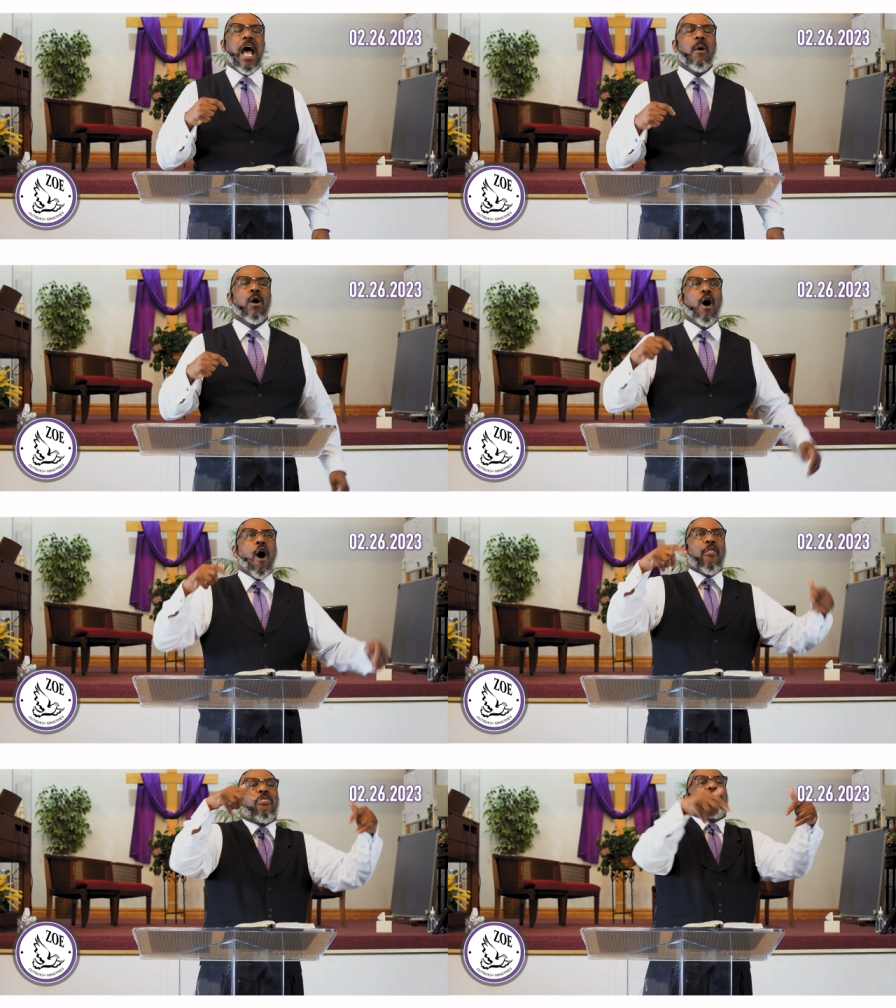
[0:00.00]
our
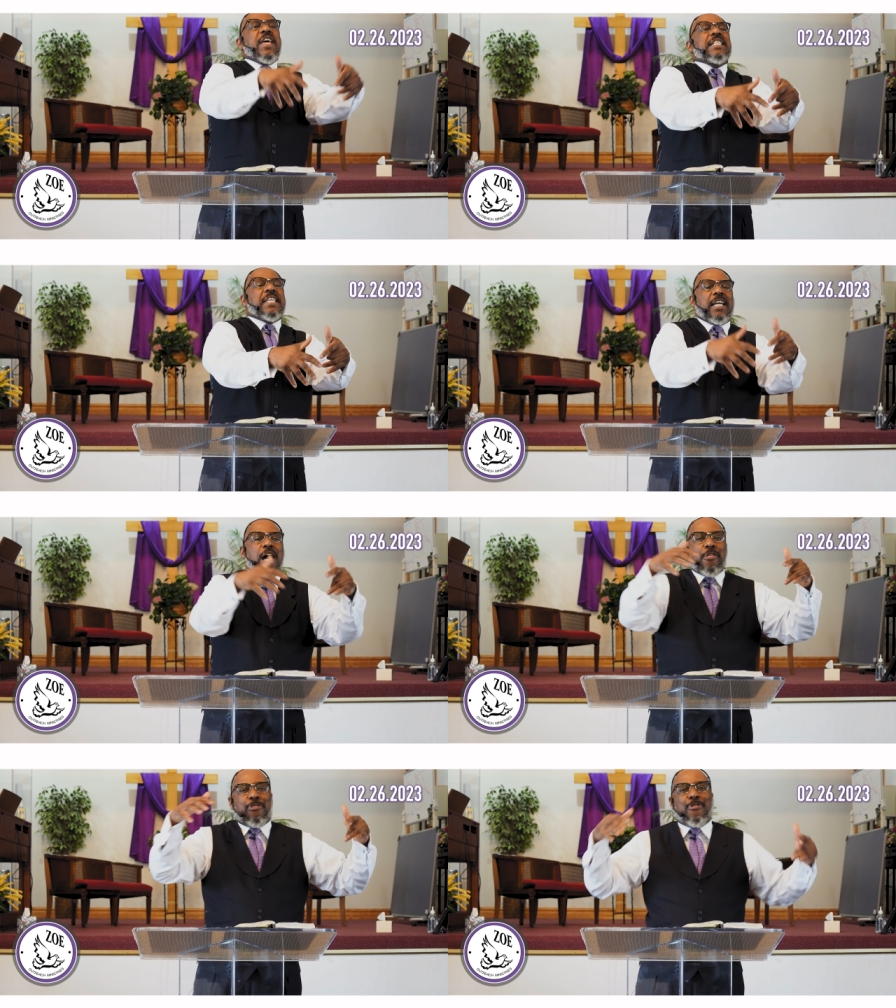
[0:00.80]
authentic
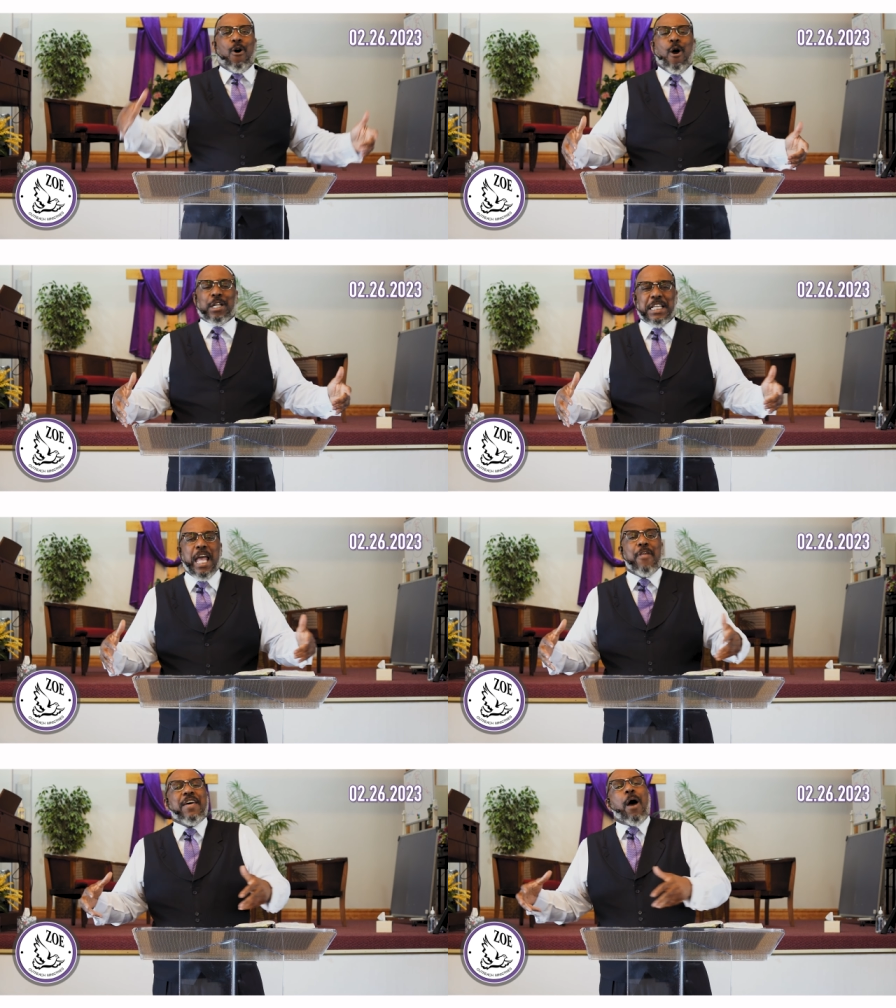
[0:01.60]
authority
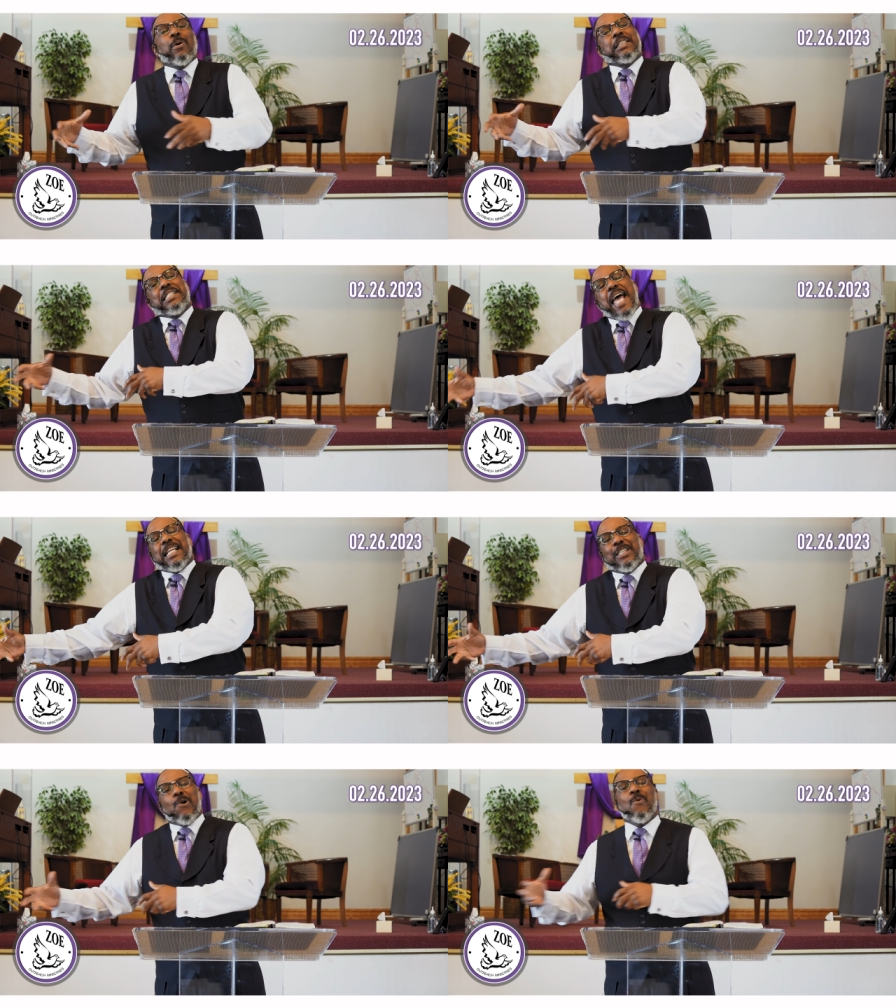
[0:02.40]
that was
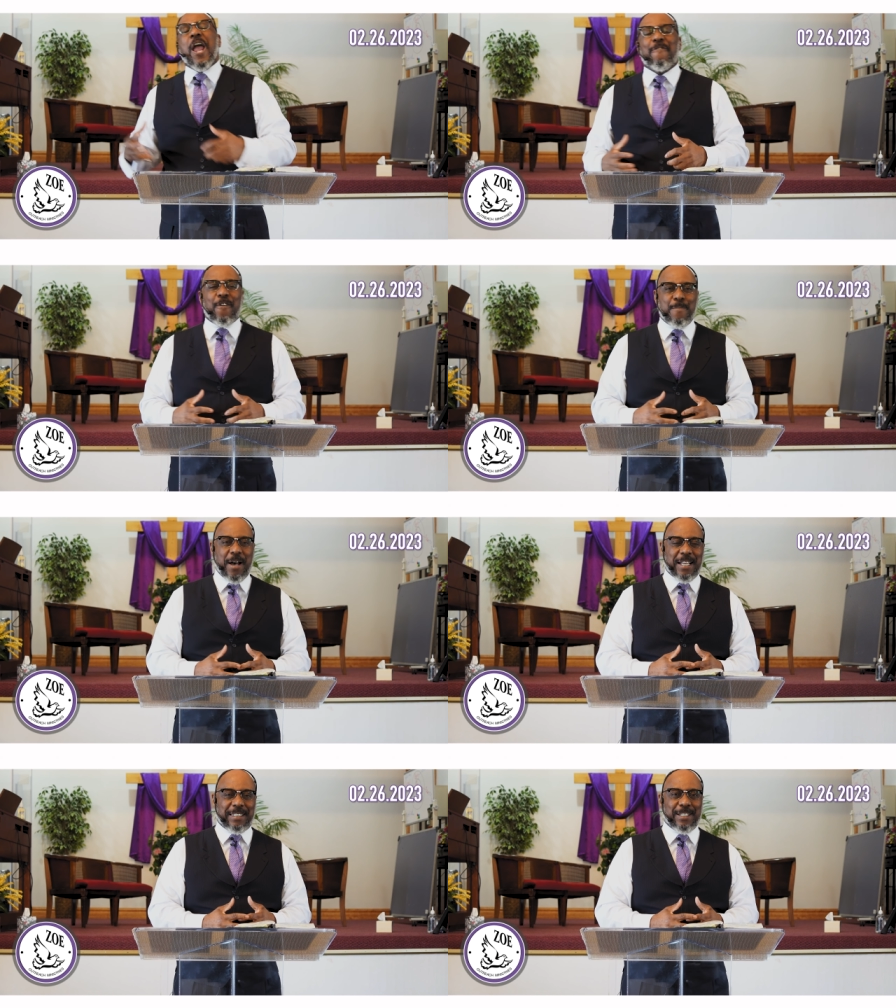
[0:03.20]
snatched away from
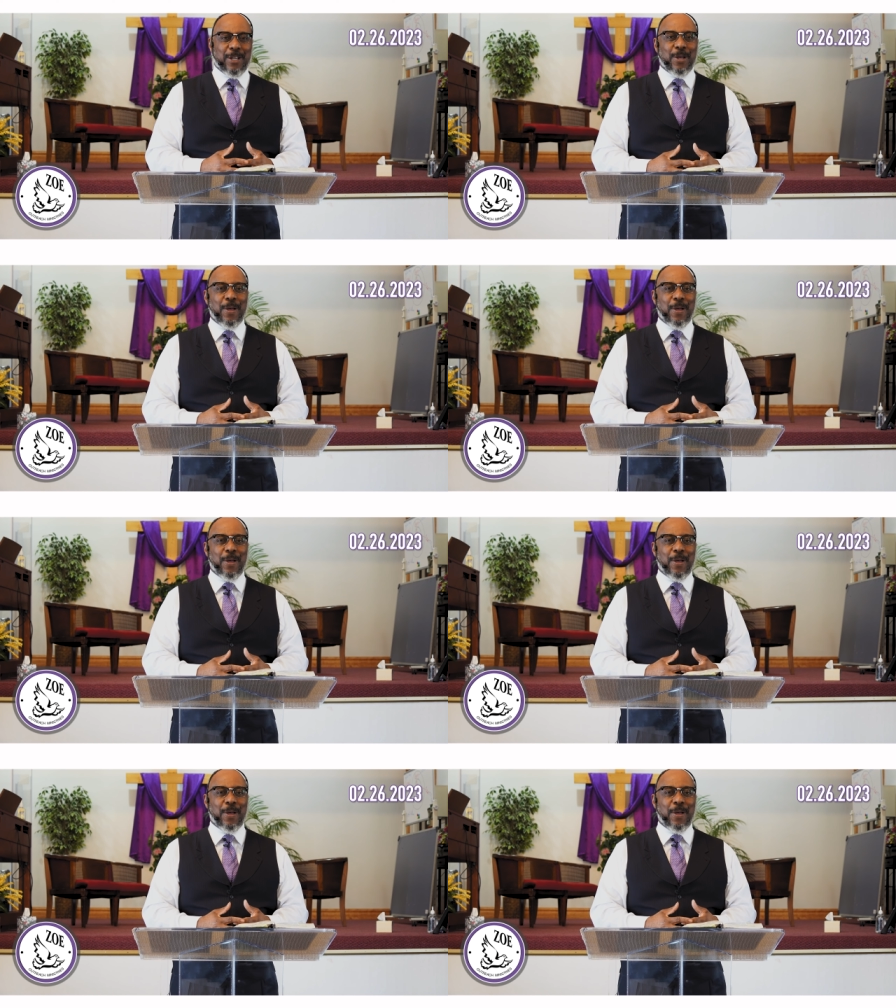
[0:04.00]
us